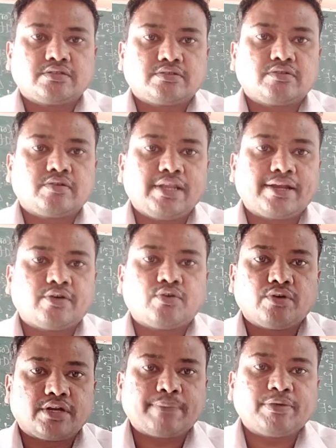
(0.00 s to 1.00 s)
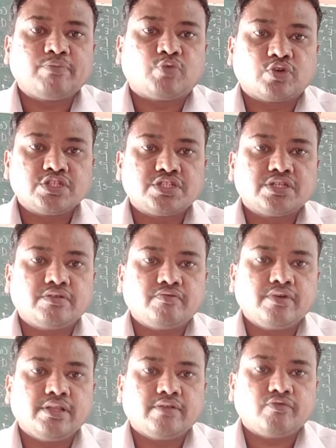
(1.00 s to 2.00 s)
So electron trapping potential
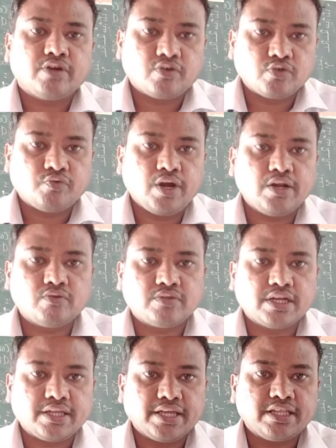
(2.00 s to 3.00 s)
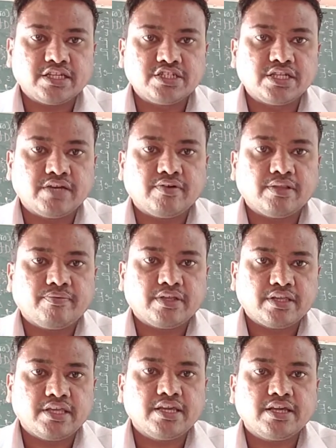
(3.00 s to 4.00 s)
will we have to find out that energy level
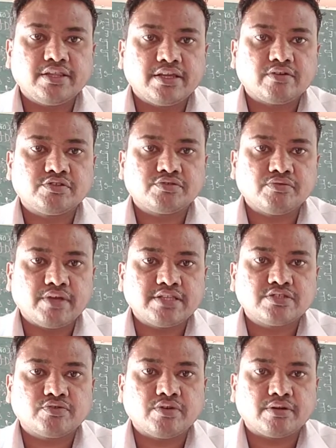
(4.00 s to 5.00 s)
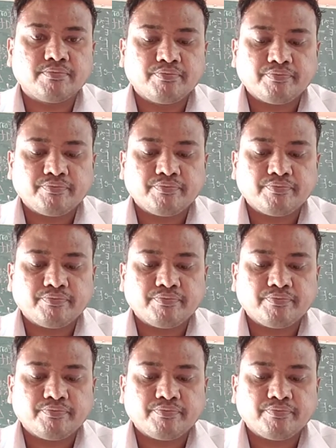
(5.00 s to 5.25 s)
En equals to n square